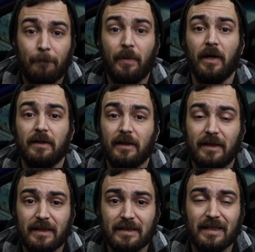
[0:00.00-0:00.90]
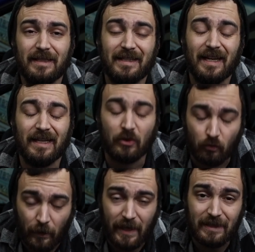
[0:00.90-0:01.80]
But this is a
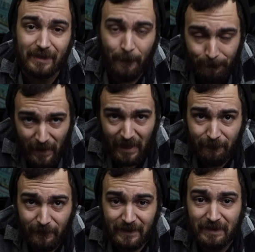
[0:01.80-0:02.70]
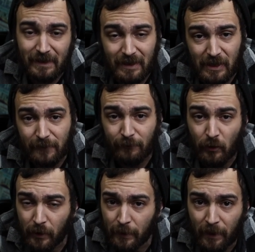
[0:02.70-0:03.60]
great benefit to get these
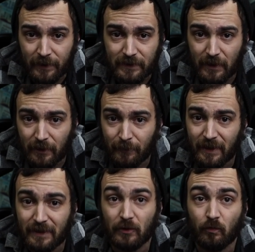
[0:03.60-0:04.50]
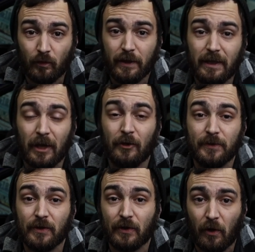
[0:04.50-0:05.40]
fueling mods done because it really
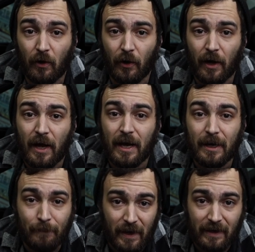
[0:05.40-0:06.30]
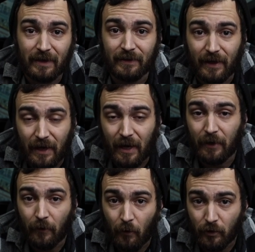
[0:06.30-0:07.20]
helps your car in making that
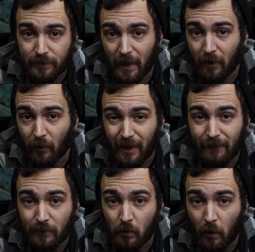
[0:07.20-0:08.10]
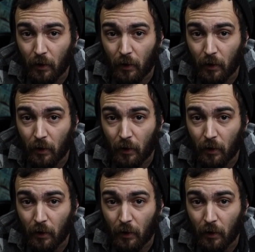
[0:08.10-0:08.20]
higher horsepower if